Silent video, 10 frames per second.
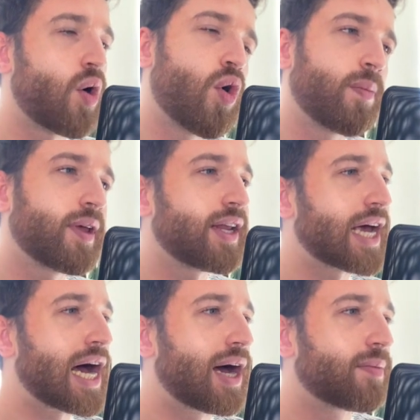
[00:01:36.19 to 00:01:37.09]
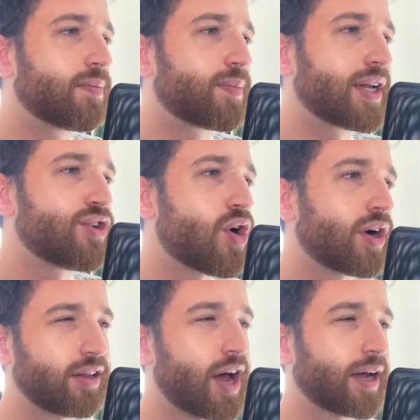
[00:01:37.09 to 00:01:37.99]
orbit, but
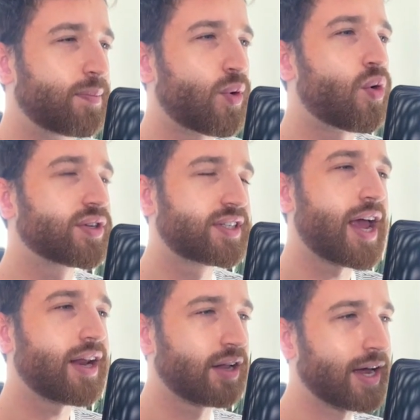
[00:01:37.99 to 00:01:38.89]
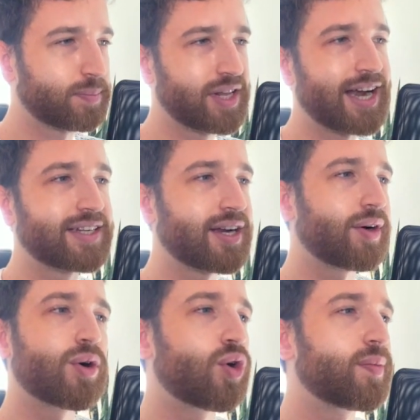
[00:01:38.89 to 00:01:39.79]
not like Bohr said, like
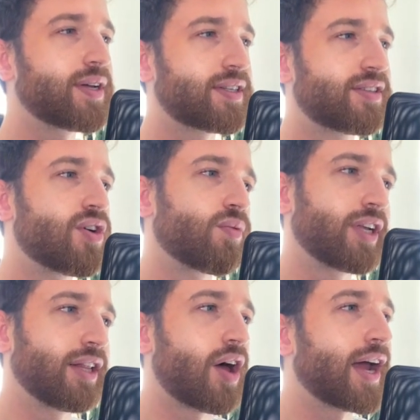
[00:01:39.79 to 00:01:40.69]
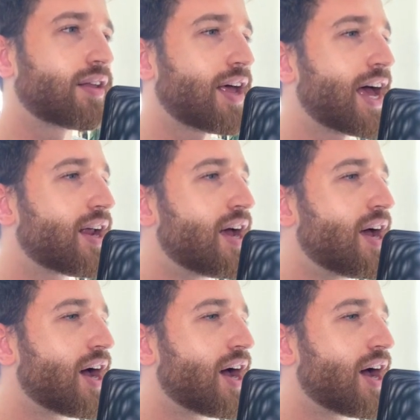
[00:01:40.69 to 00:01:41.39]
planetary orbits. It's not really like that.